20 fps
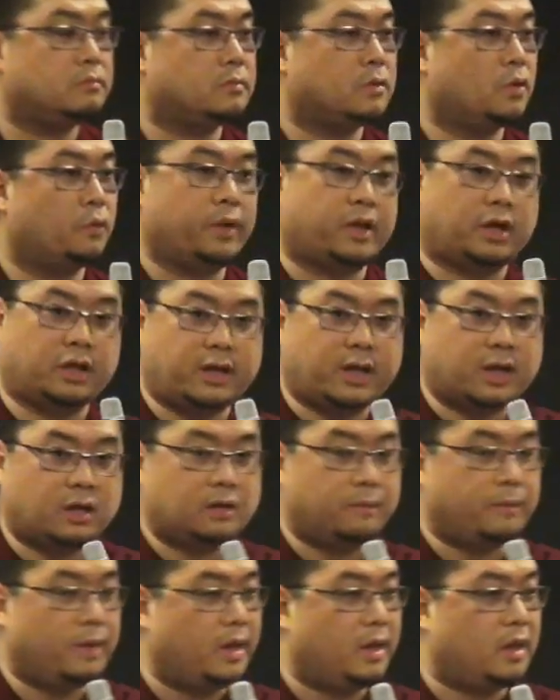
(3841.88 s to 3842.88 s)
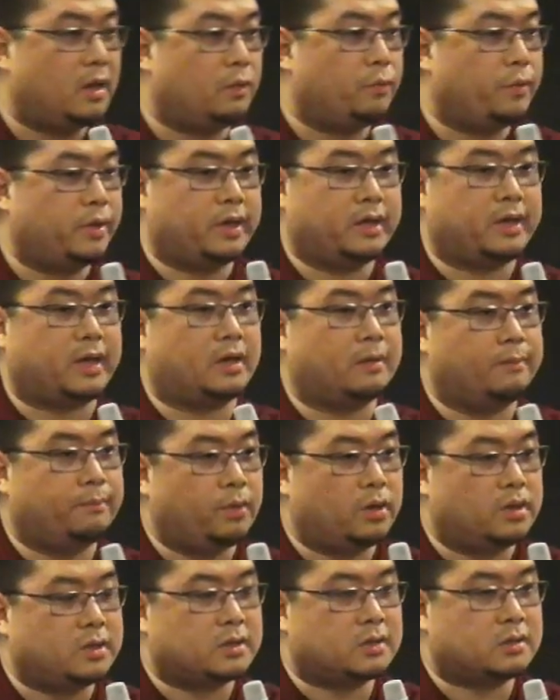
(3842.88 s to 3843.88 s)
We're gonna get in the media. We're gonna get in
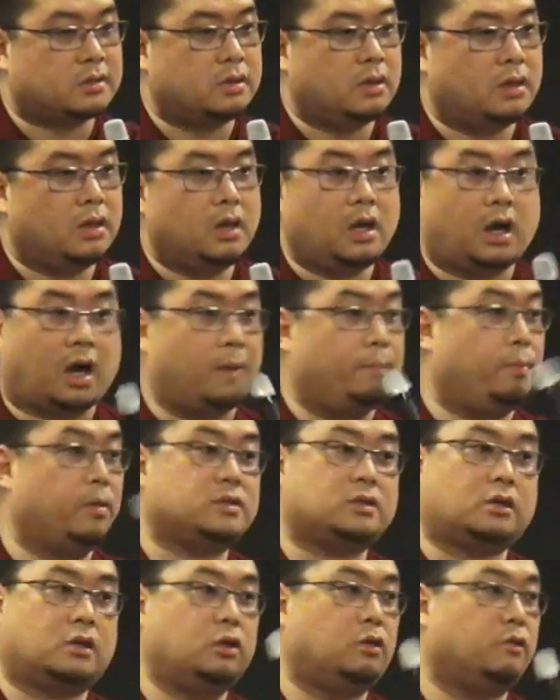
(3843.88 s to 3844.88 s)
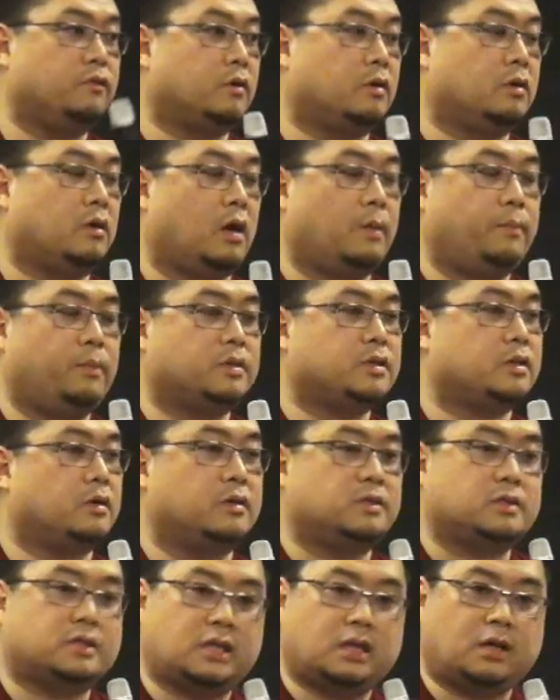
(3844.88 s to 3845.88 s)
books. Our books all over. Our books are
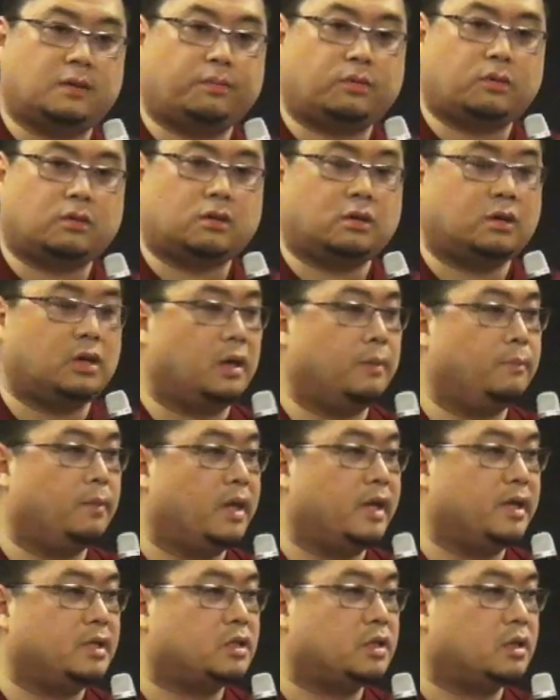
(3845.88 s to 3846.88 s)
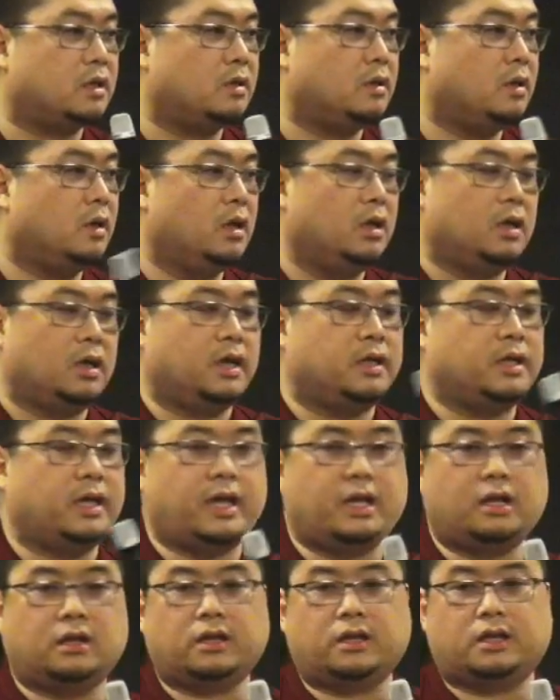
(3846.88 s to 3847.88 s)
in Singapore, in Malaysia, in
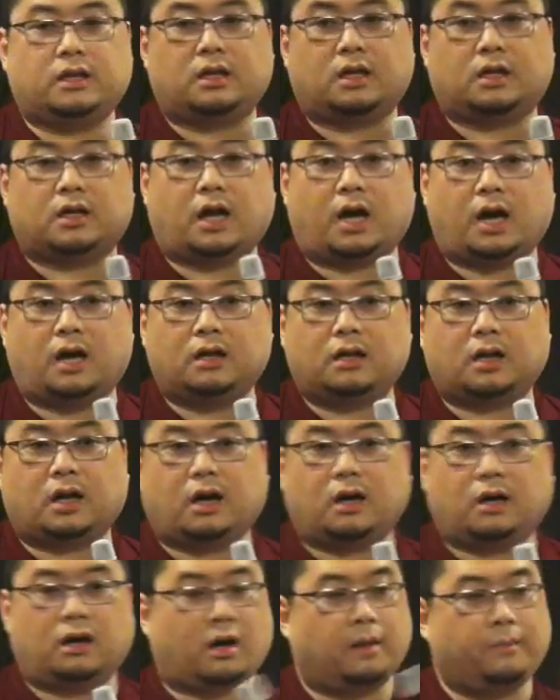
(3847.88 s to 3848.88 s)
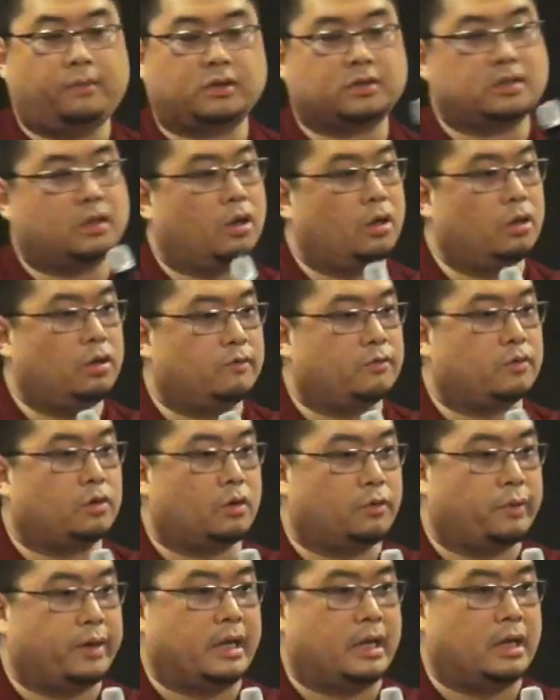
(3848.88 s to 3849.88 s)
England, in Hong Kong. Our books are all over
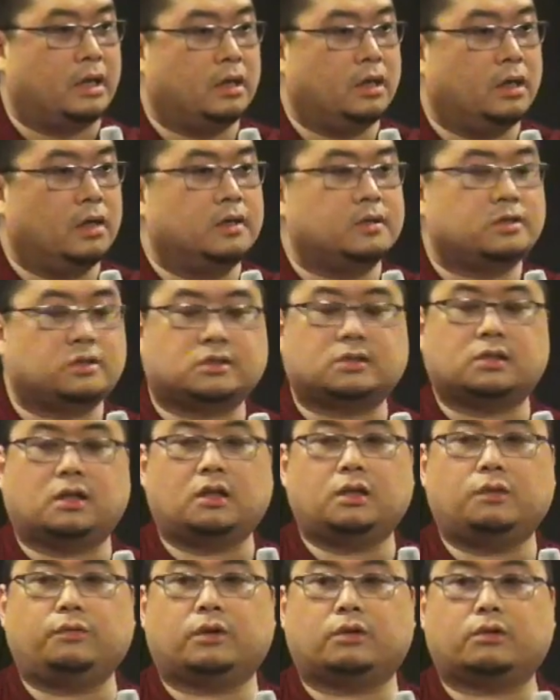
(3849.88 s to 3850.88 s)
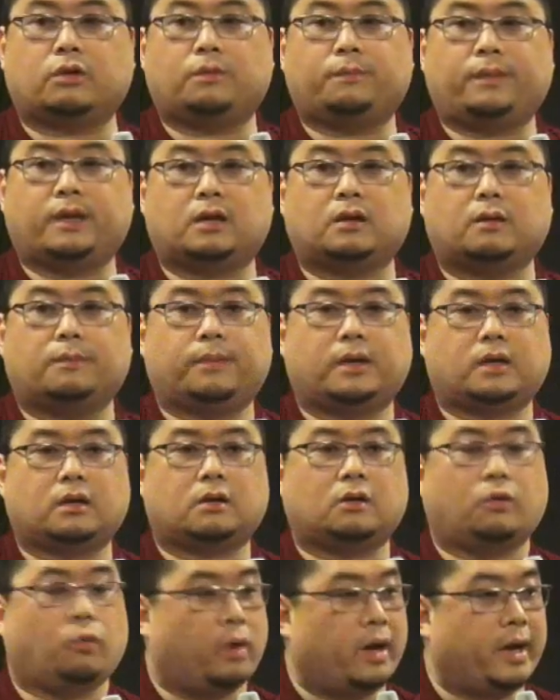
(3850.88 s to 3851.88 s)
already. So slowly we'll grow bigger and
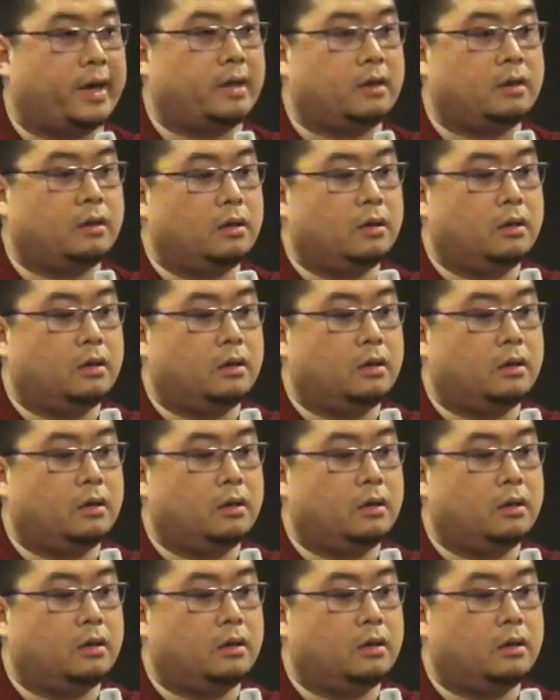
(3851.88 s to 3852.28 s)
bigger. Why?